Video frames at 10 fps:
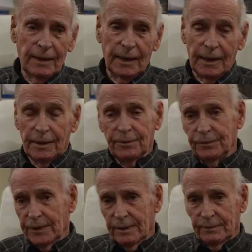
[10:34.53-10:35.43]
And if,
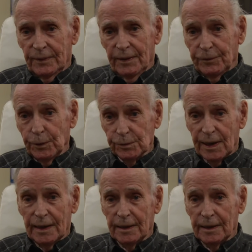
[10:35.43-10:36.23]
if those got